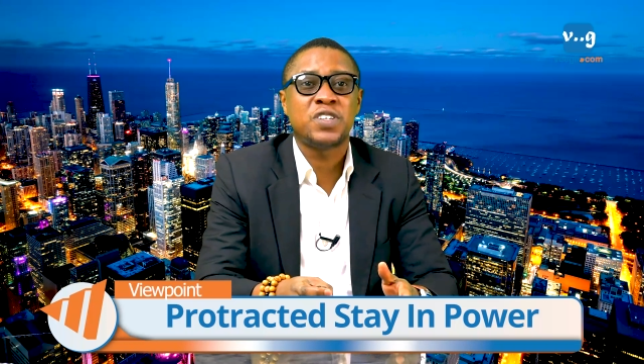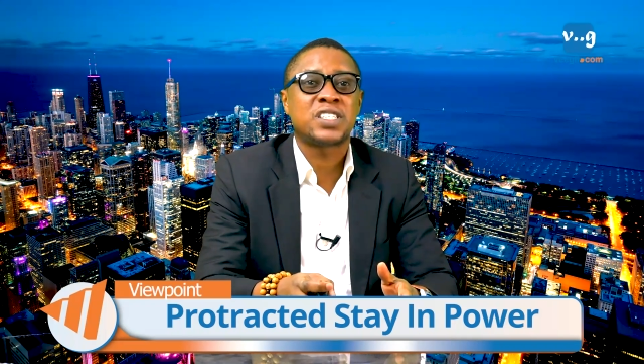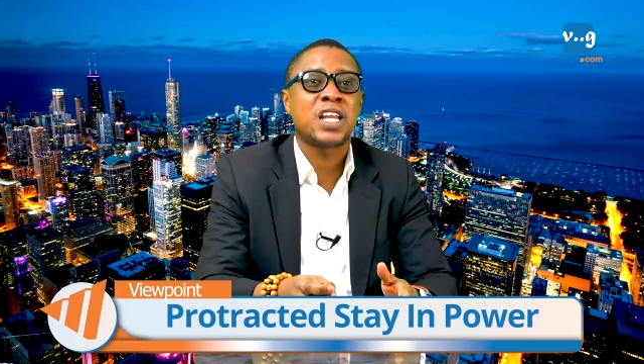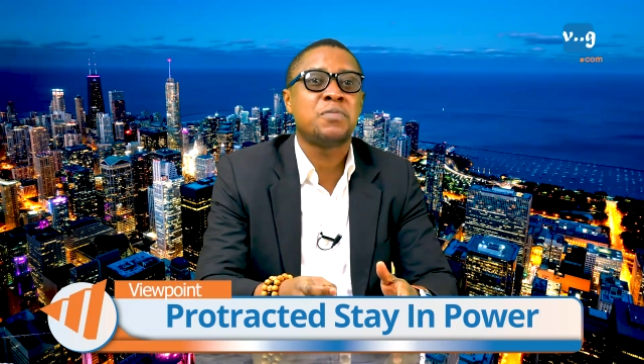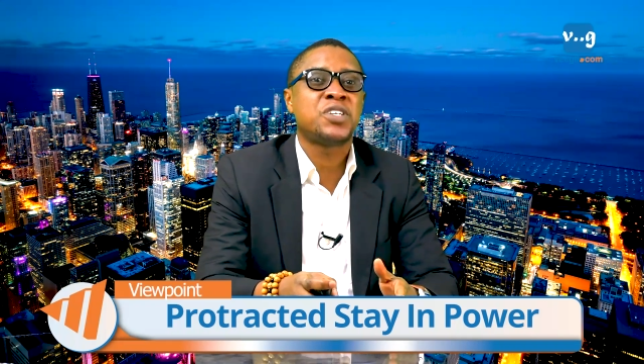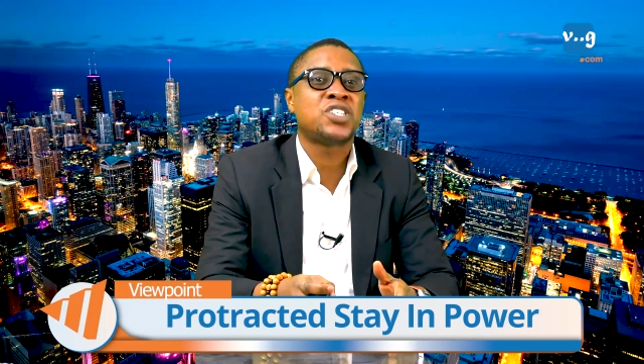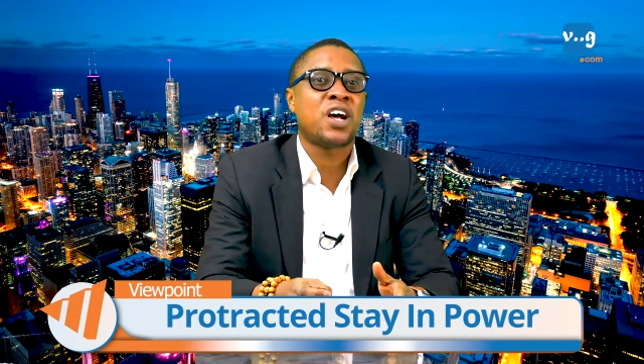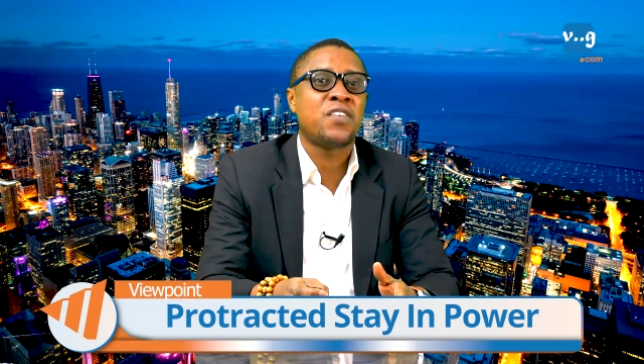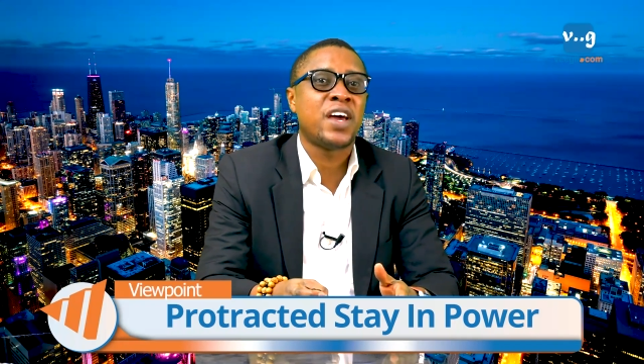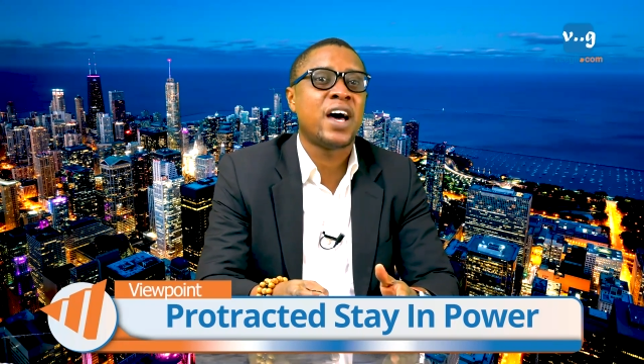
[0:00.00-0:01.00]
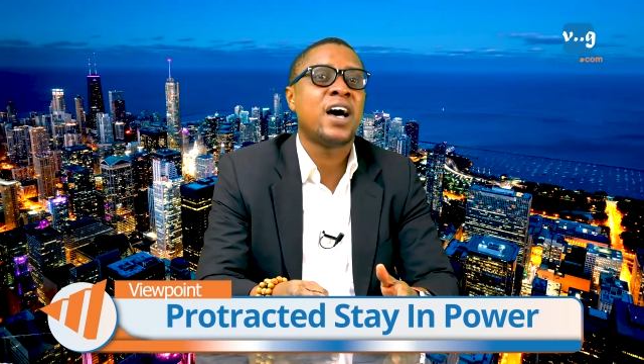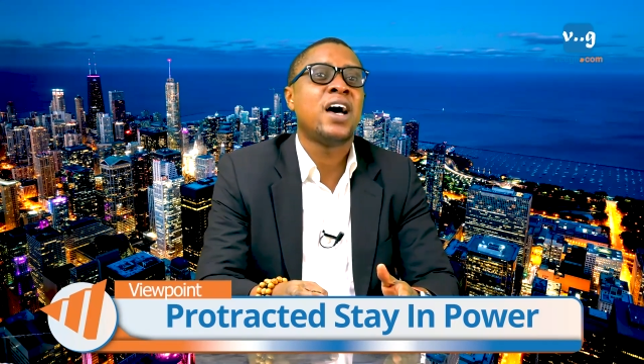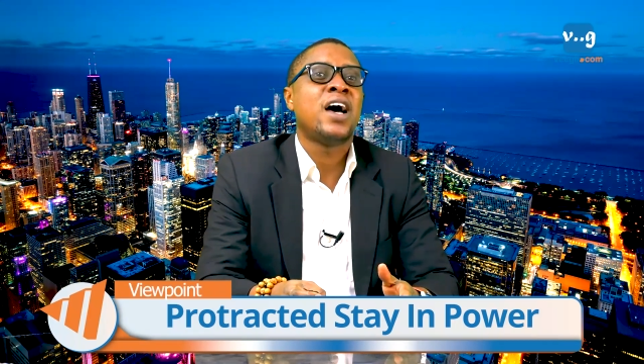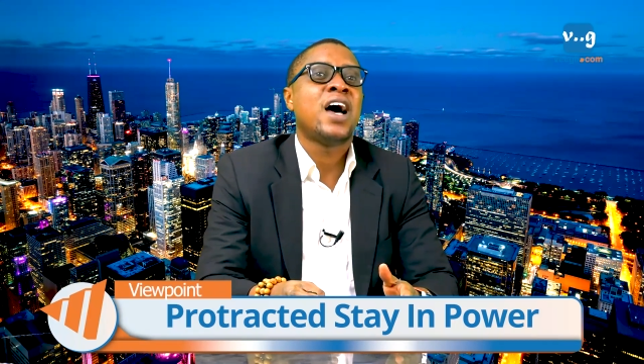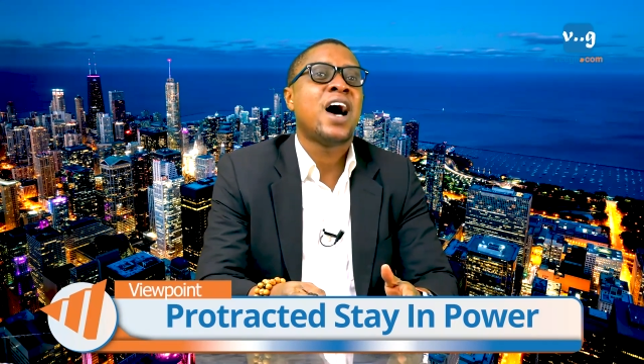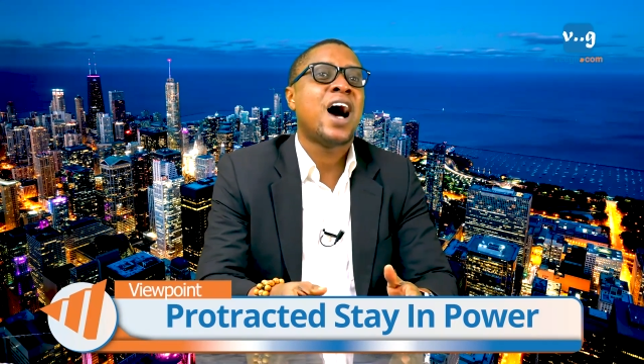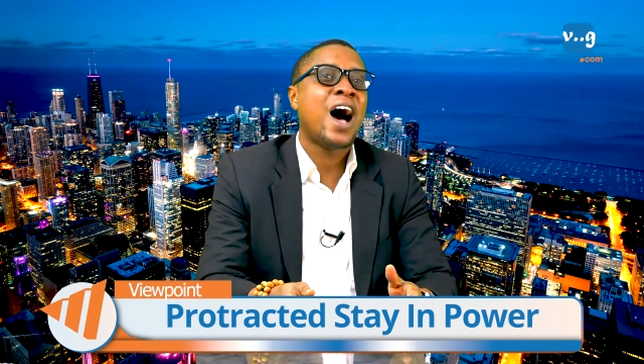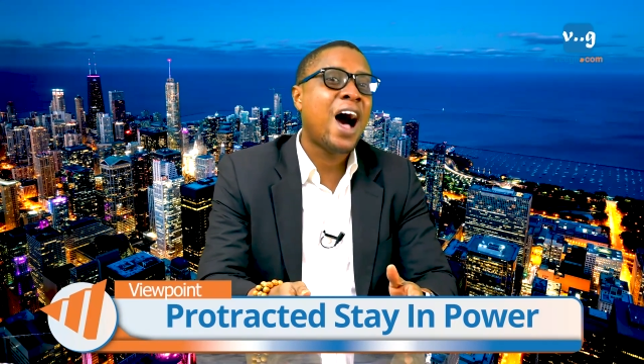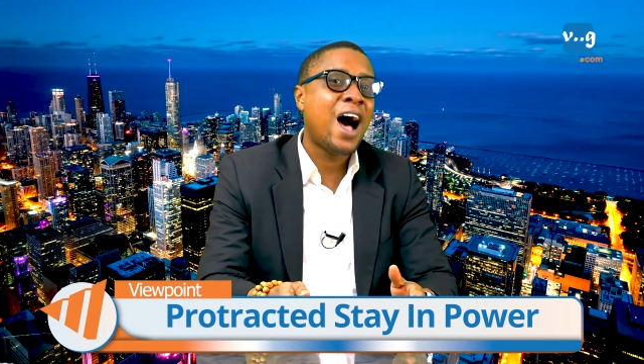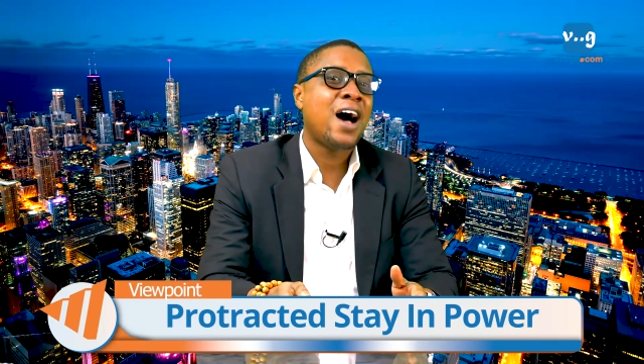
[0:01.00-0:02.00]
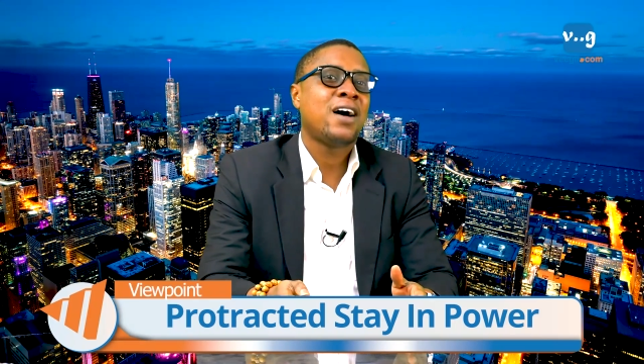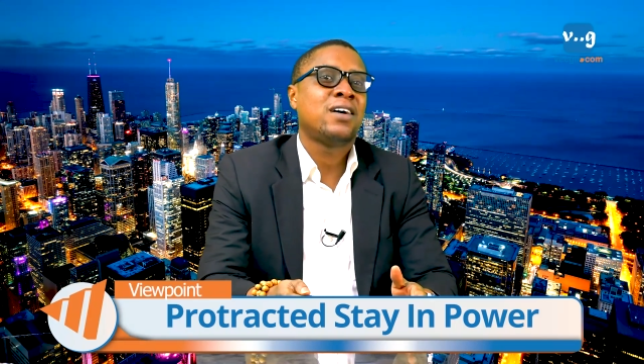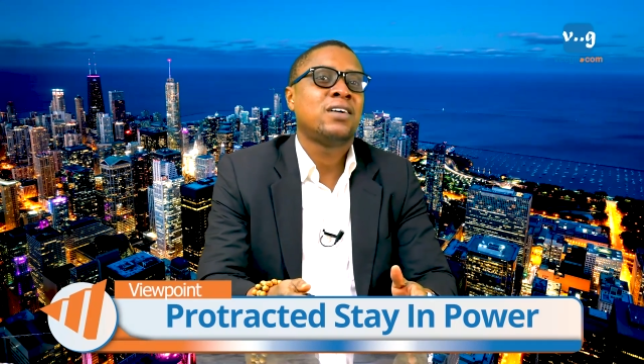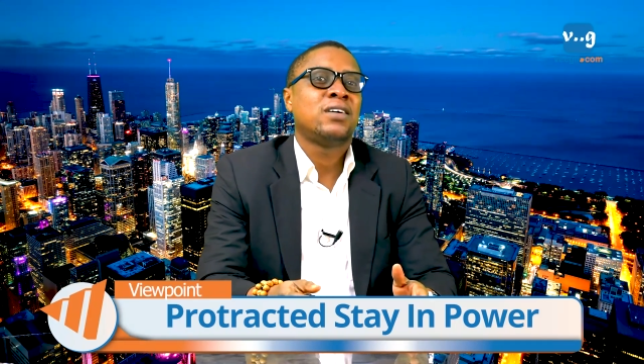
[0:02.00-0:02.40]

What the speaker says: Islamic Sharia are